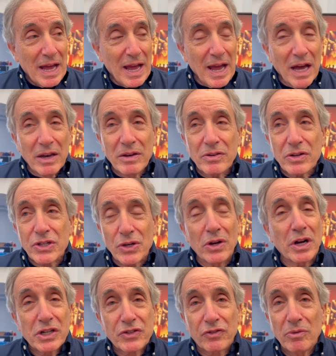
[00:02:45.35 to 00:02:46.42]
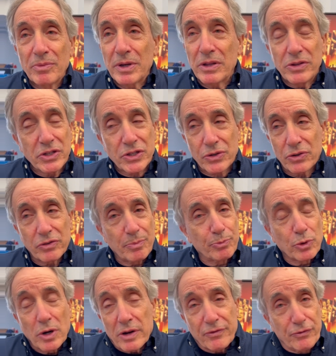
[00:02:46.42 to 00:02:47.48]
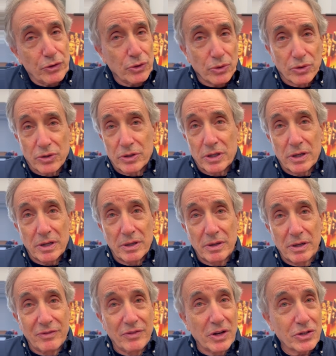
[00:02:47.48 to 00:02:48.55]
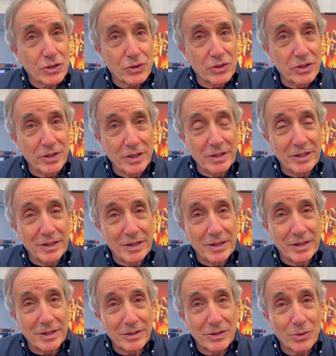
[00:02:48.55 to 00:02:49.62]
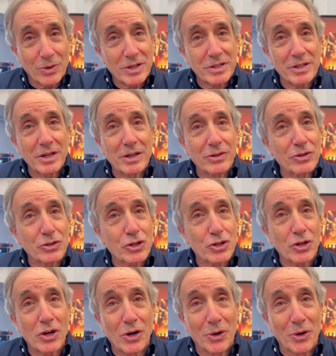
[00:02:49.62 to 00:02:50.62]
And songs for me, these sort of bravura, eventually towards the end of the show.